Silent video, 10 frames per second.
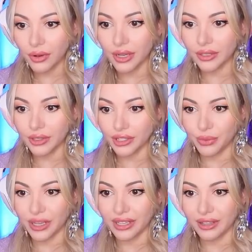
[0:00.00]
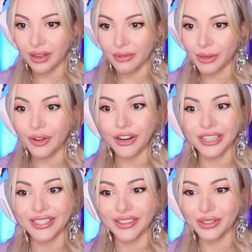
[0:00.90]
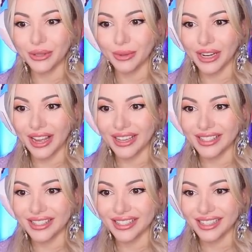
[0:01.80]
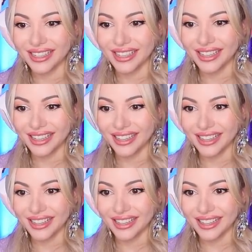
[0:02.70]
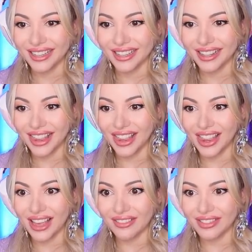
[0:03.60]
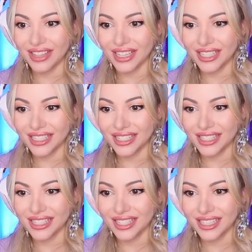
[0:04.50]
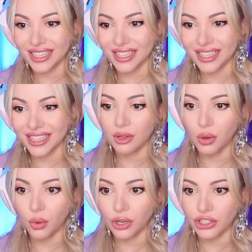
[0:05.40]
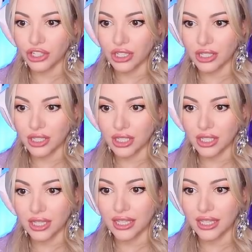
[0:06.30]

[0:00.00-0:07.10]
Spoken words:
Oh, I know this one. We've already done this one, guys. Love this. Gorgeous.